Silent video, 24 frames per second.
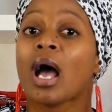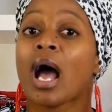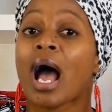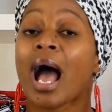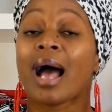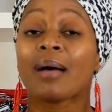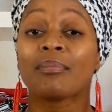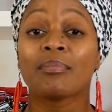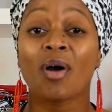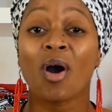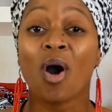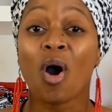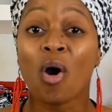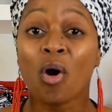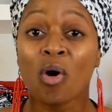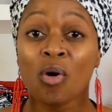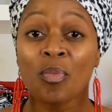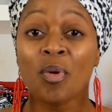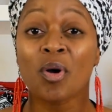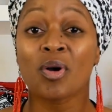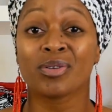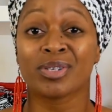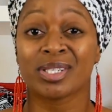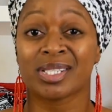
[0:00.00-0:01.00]
I'm
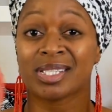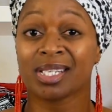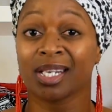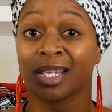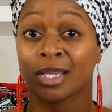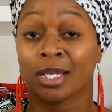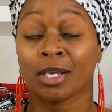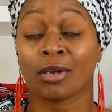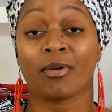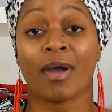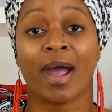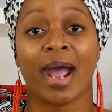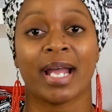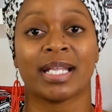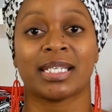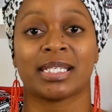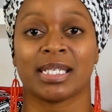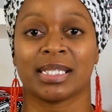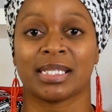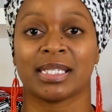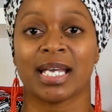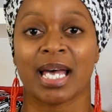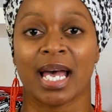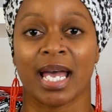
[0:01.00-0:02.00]
almost in the right
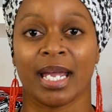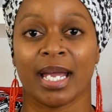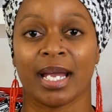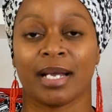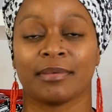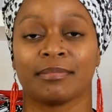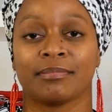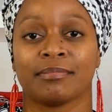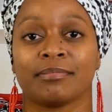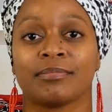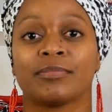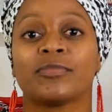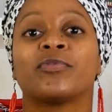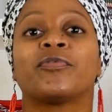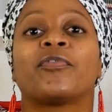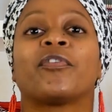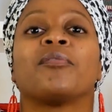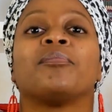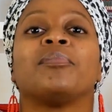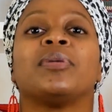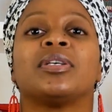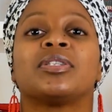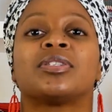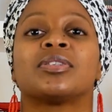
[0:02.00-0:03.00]
attire for
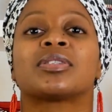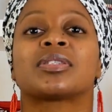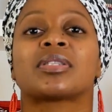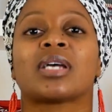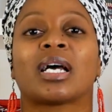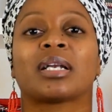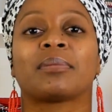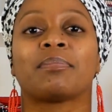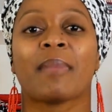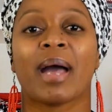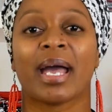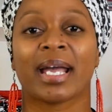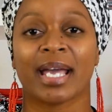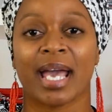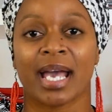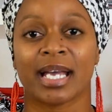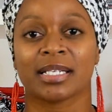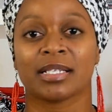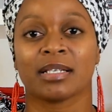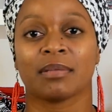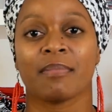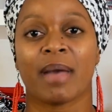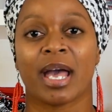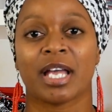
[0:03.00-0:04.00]
me to start my
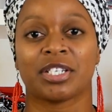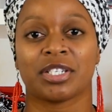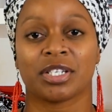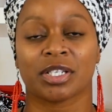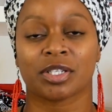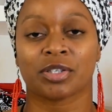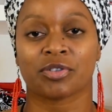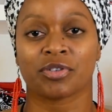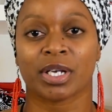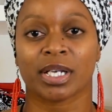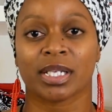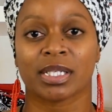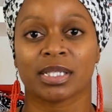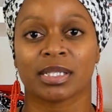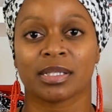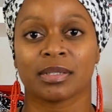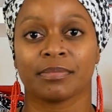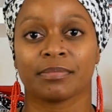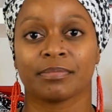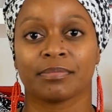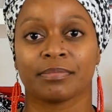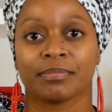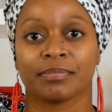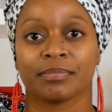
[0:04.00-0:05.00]
candle magic tricks.
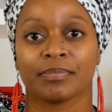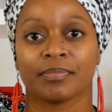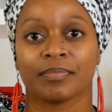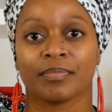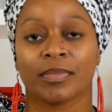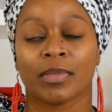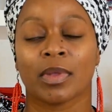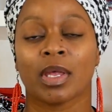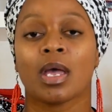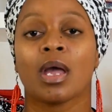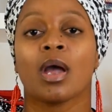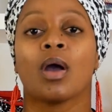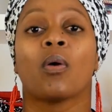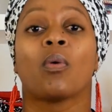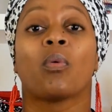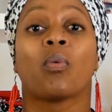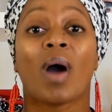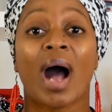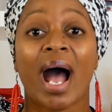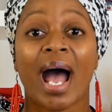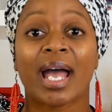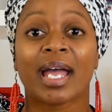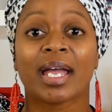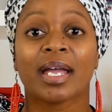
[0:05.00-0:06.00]

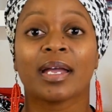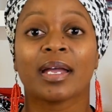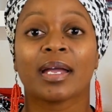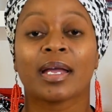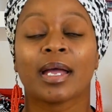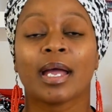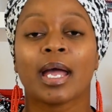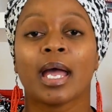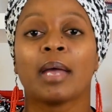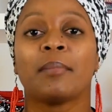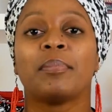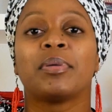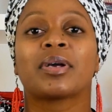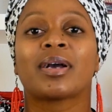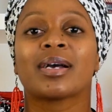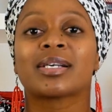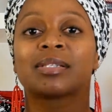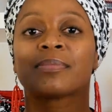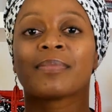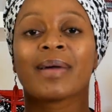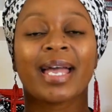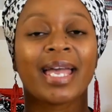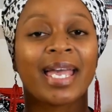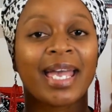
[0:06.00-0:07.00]
Why? Because
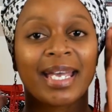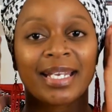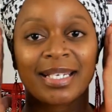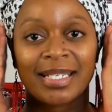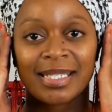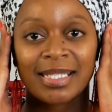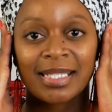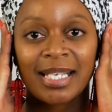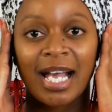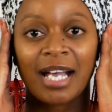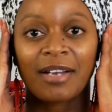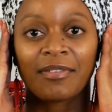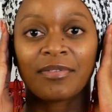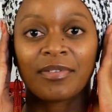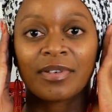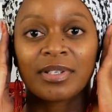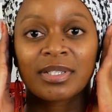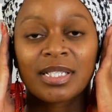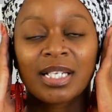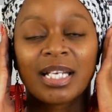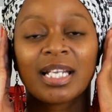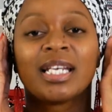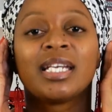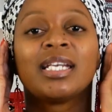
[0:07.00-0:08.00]
my head is
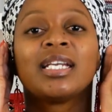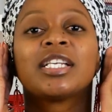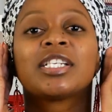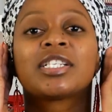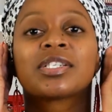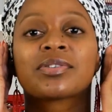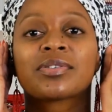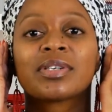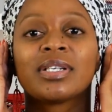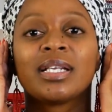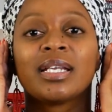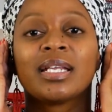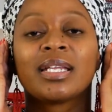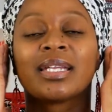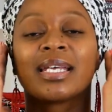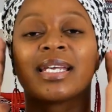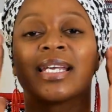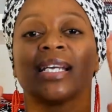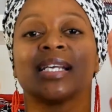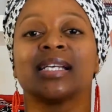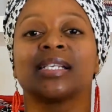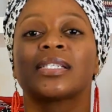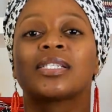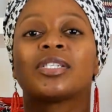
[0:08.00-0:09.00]
covered. Literally, there
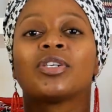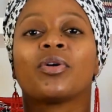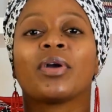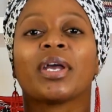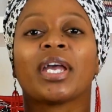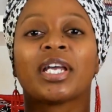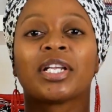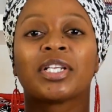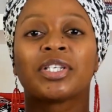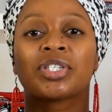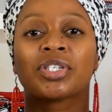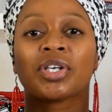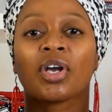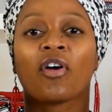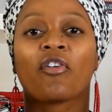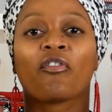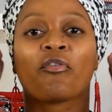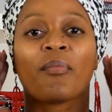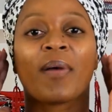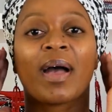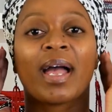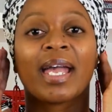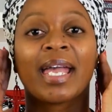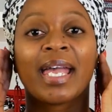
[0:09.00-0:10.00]
is no inch of
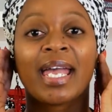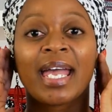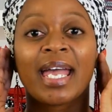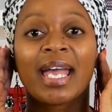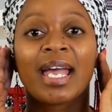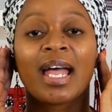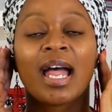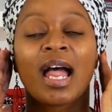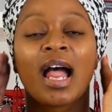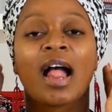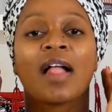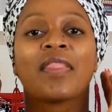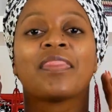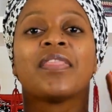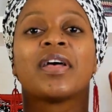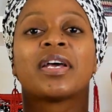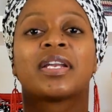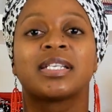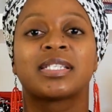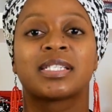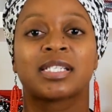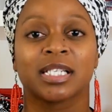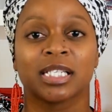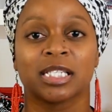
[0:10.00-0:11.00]
my hair that
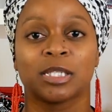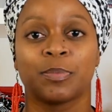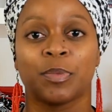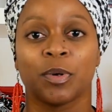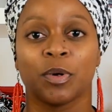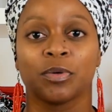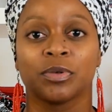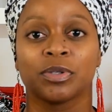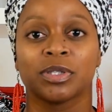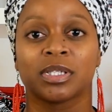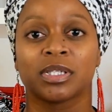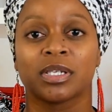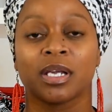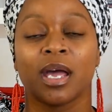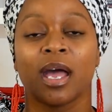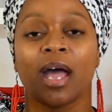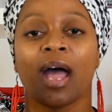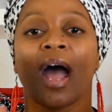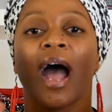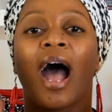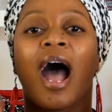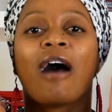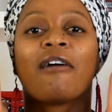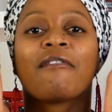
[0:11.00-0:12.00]
is exposed.
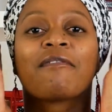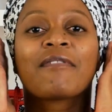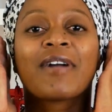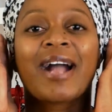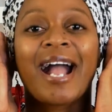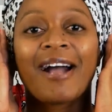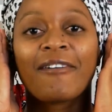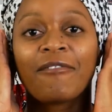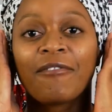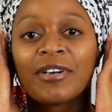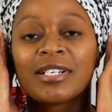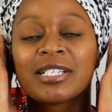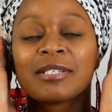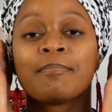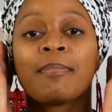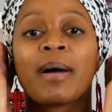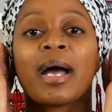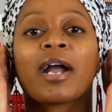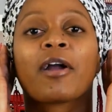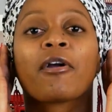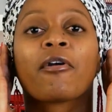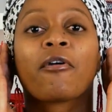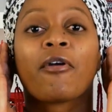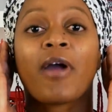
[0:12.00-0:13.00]
I've covered my
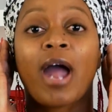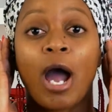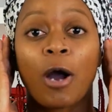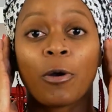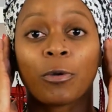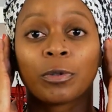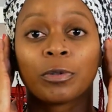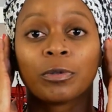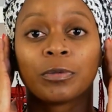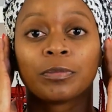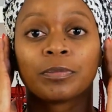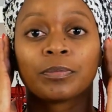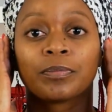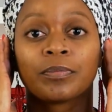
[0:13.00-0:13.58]
crown.